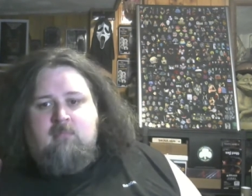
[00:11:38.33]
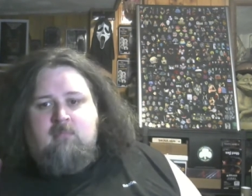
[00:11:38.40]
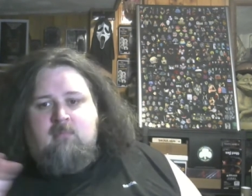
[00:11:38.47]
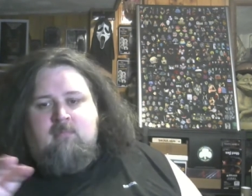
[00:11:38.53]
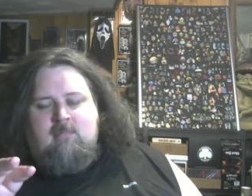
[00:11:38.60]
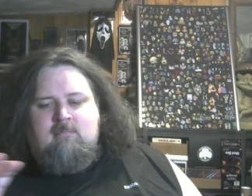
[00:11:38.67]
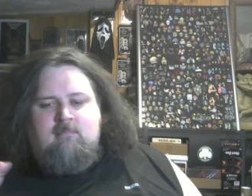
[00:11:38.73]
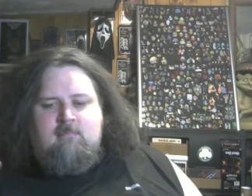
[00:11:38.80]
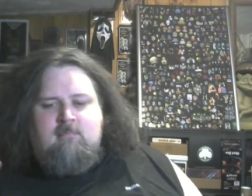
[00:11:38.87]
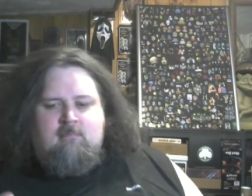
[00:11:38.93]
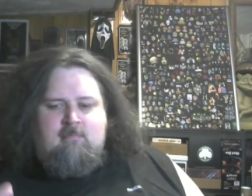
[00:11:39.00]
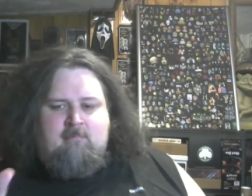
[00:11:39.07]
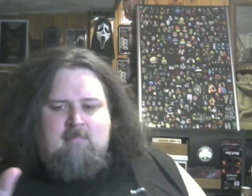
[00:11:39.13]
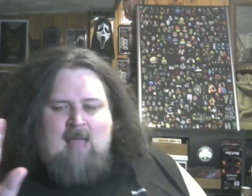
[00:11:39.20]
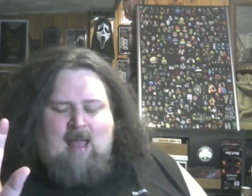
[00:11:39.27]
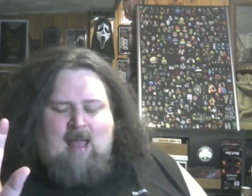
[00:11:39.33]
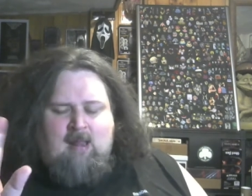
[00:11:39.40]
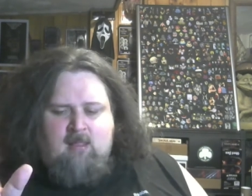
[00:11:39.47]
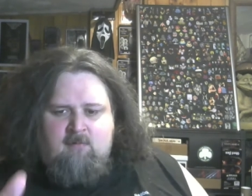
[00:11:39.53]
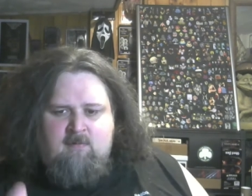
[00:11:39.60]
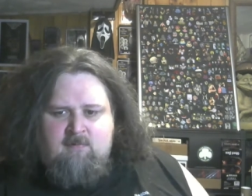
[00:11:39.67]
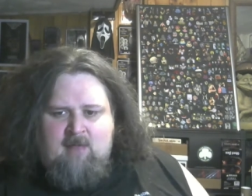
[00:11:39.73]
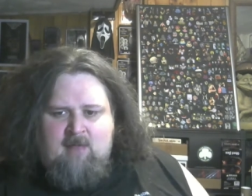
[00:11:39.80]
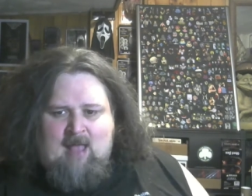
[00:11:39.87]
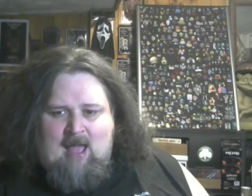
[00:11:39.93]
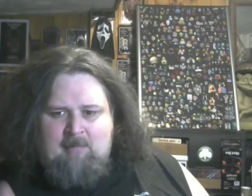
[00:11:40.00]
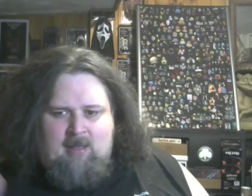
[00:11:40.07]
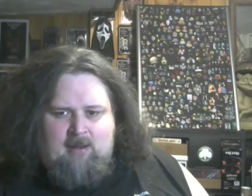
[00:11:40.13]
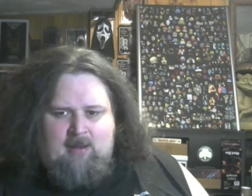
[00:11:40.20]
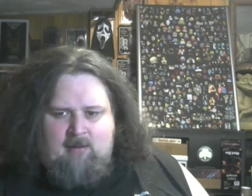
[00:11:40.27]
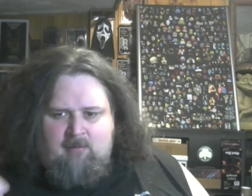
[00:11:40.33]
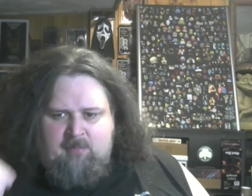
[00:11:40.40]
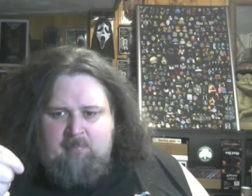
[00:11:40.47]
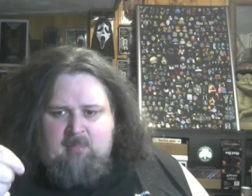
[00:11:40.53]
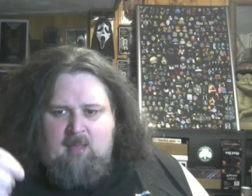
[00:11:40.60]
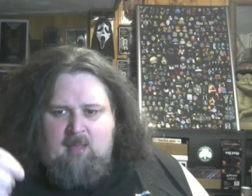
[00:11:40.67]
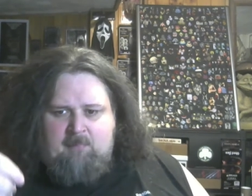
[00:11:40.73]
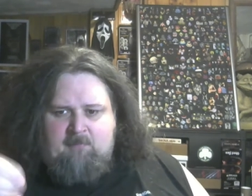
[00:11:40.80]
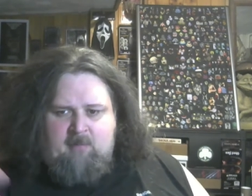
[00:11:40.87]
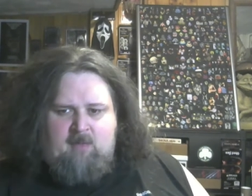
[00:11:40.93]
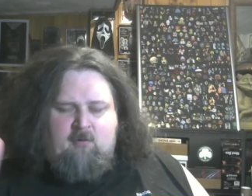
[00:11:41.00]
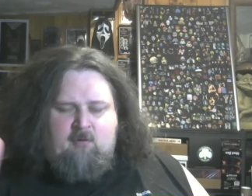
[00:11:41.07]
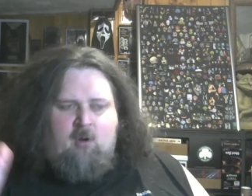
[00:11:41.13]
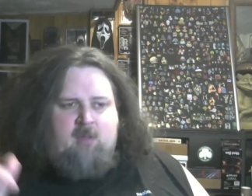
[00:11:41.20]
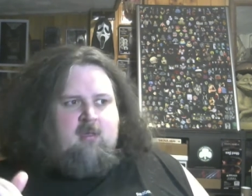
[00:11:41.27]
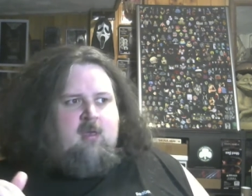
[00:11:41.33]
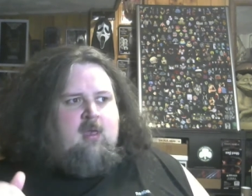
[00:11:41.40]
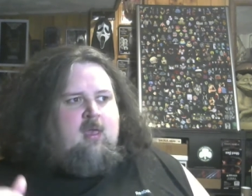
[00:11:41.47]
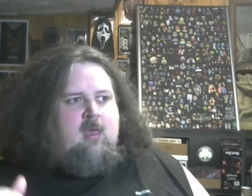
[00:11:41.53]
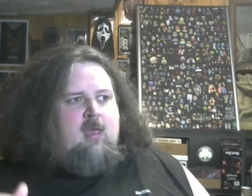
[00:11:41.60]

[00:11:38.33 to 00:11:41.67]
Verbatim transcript: Not a TV a comment and a thumbs up for me, of course.